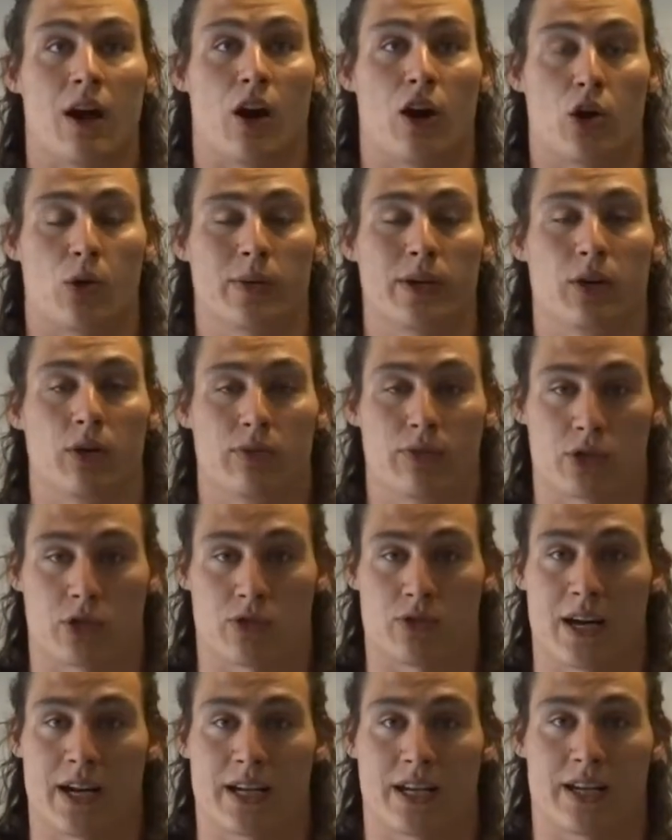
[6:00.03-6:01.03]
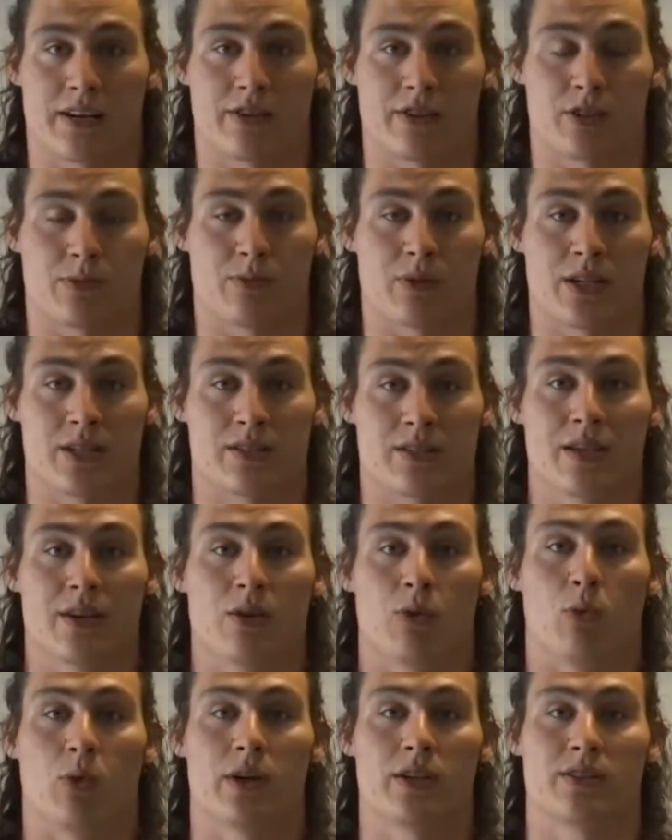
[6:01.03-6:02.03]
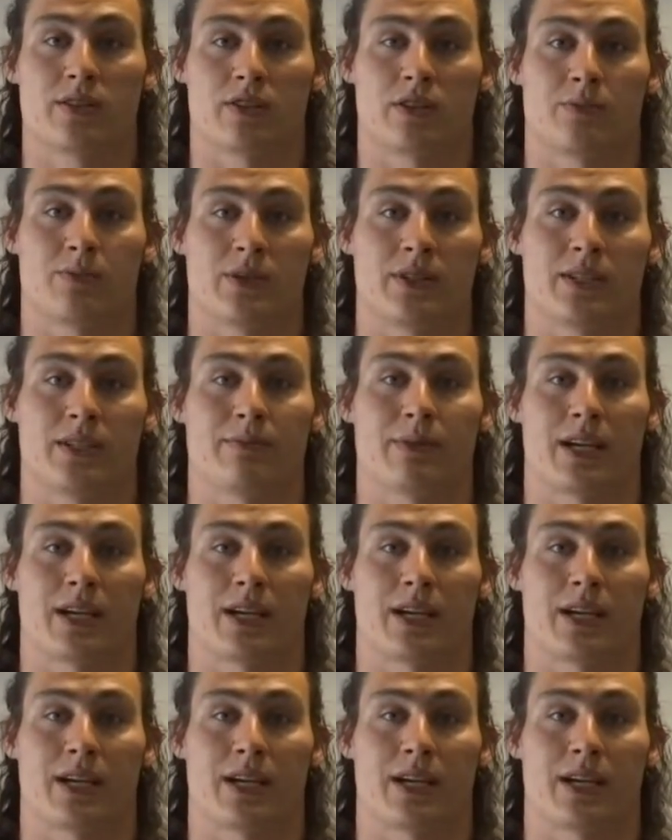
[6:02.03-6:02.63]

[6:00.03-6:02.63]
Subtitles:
Are we overstriding in our sprints? What is our sprinting